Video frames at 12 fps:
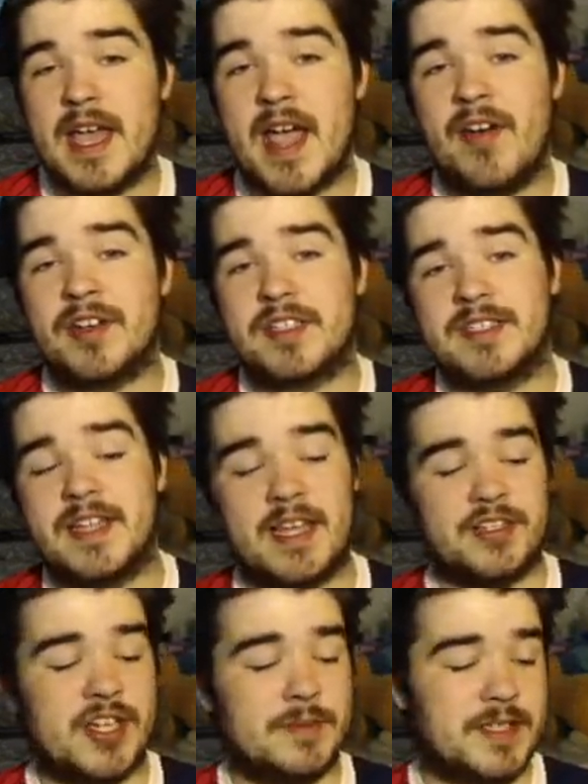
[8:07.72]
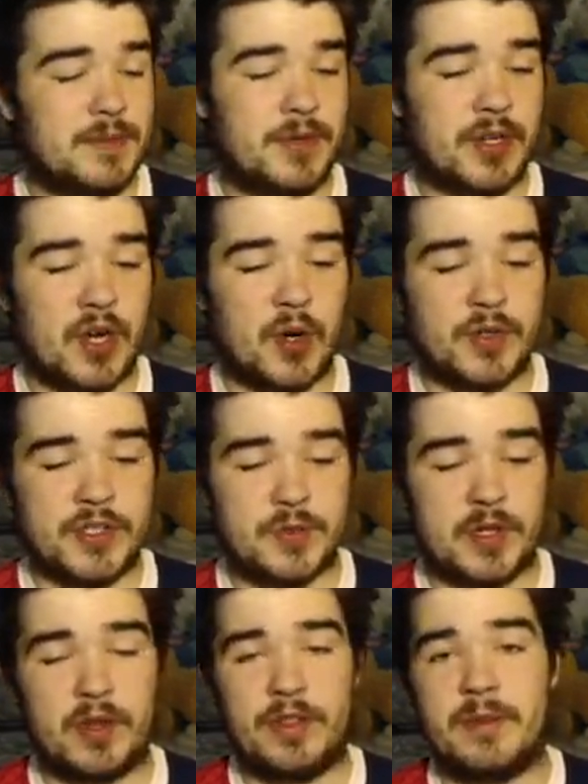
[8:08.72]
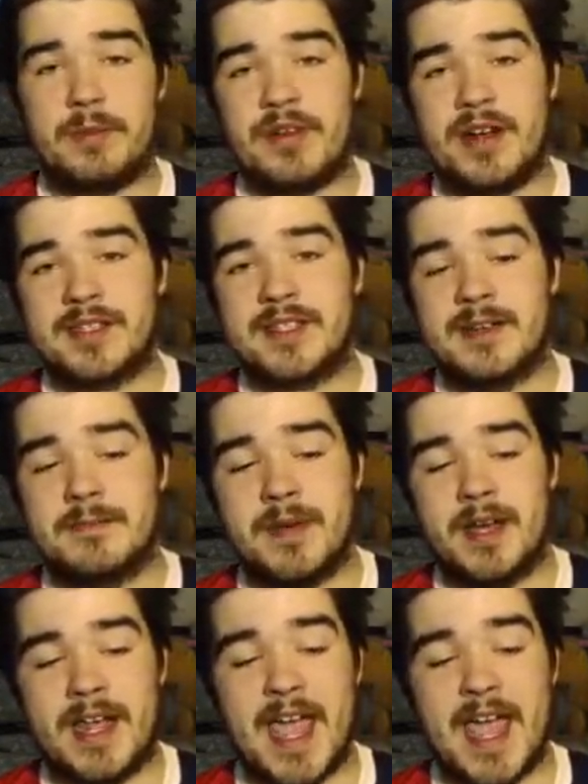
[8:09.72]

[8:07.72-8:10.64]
Eriksen there chips in with a goal as well, other than Morata and Mane.